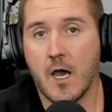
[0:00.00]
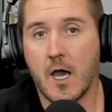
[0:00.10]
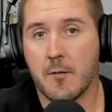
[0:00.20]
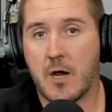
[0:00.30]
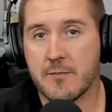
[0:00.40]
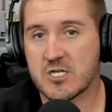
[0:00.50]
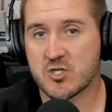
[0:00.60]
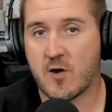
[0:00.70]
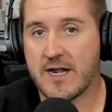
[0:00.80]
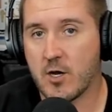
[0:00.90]
Um, I'm going
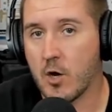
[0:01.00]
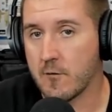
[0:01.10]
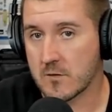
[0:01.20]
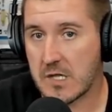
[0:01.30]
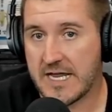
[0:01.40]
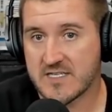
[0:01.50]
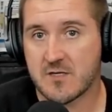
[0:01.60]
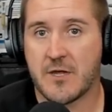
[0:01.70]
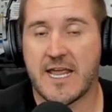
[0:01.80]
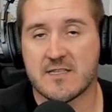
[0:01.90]
to try to overlay
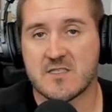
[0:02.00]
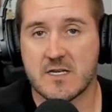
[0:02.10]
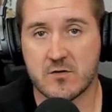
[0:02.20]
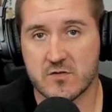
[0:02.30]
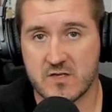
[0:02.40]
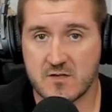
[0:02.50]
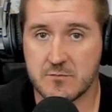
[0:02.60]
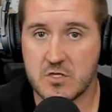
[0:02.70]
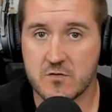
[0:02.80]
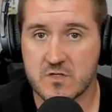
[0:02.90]
some hand signals as
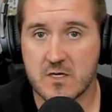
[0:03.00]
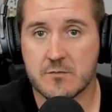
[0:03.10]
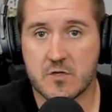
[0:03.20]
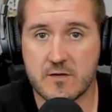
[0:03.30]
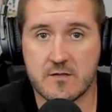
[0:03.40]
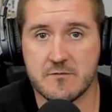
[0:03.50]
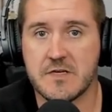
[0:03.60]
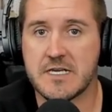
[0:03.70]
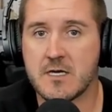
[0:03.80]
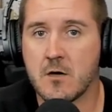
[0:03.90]
I'm using them during the
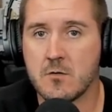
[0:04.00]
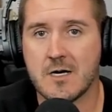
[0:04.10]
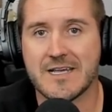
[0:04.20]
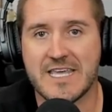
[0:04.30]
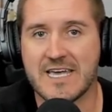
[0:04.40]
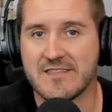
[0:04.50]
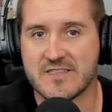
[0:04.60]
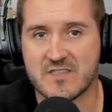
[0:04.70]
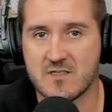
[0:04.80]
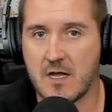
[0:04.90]
video. Again,
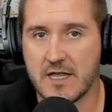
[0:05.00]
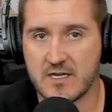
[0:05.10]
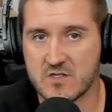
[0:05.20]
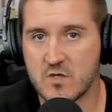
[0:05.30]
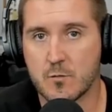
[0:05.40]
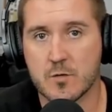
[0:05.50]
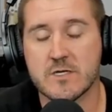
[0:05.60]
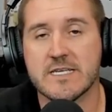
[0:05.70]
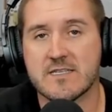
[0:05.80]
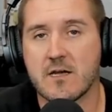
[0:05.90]
this is not like a super
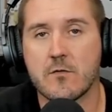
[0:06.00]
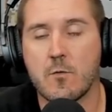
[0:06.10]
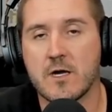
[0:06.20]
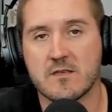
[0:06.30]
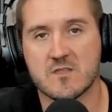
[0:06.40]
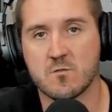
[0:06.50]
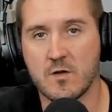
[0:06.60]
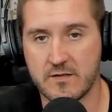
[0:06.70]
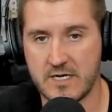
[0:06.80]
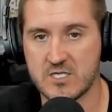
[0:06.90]
detailed one. This is
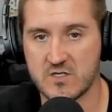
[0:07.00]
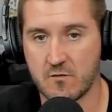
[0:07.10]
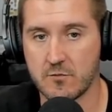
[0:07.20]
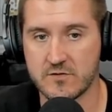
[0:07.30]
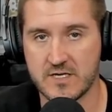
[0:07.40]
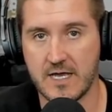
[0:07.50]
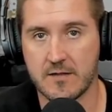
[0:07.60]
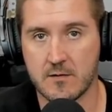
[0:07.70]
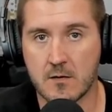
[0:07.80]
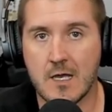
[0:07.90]
one that I just threw
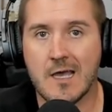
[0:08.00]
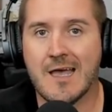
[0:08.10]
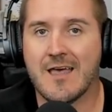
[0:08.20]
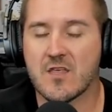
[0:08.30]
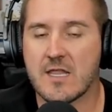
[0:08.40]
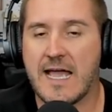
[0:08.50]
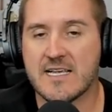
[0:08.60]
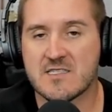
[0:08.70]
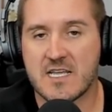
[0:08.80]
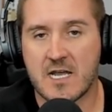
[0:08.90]
together. The
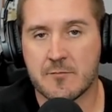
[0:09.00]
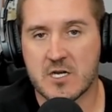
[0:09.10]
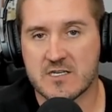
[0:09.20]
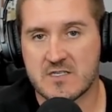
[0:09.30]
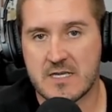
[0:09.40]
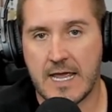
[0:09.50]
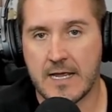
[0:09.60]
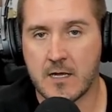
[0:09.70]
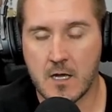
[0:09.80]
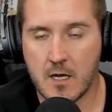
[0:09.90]
last thing I'm going to
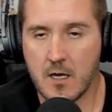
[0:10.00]
say